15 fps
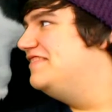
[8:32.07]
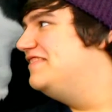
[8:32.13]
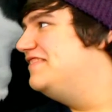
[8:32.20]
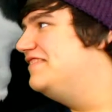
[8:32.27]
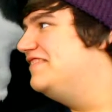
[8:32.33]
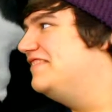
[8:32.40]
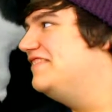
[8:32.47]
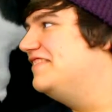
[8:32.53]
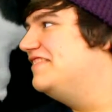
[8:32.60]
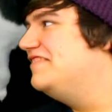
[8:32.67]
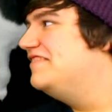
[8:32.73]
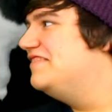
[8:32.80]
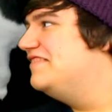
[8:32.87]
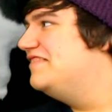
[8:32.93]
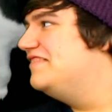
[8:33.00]

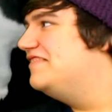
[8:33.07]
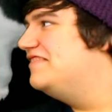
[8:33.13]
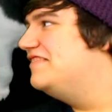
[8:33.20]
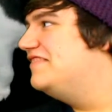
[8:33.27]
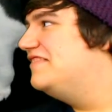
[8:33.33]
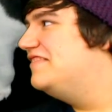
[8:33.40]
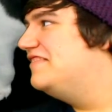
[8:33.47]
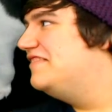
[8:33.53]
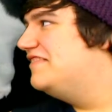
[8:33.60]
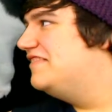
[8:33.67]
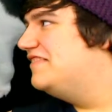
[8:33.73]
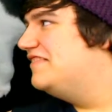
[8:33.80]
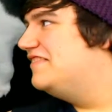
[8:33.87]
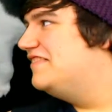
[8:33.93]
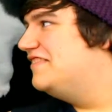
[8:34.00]

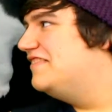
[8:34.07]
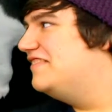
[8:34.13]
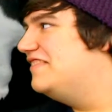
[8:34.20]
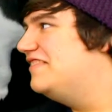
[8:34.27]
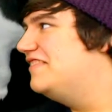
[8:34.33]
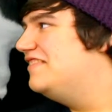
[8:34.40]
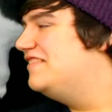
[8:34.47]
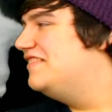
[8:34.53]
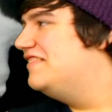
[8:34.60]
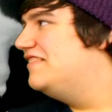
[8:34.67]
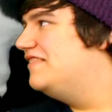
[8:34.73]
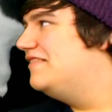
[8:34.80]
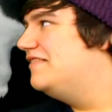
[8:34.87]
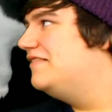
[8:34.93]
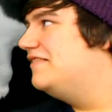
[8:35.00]

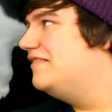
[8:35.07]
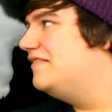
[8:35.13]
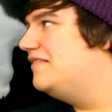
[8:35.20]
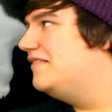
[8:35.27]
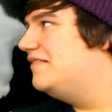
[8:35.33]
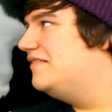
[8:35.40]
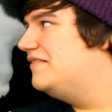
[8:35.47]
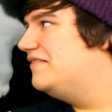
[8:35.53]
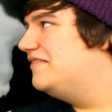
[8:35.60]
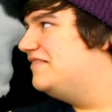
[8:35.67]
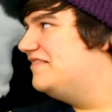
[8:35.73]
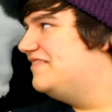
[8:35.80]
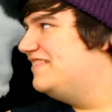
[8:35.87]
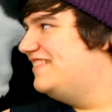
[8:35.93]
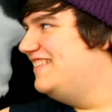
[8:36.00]

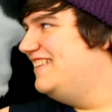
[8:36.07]
The person shown says nothing.